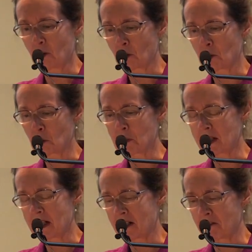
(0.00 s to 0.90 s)
or a
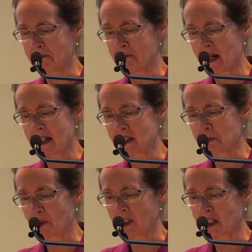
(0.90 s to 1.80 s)
woman in a man's
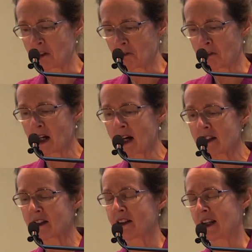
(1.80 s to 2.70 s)
body,
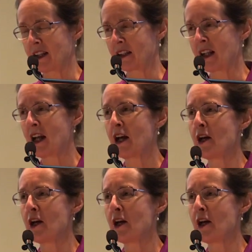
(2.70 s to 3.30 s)
rather than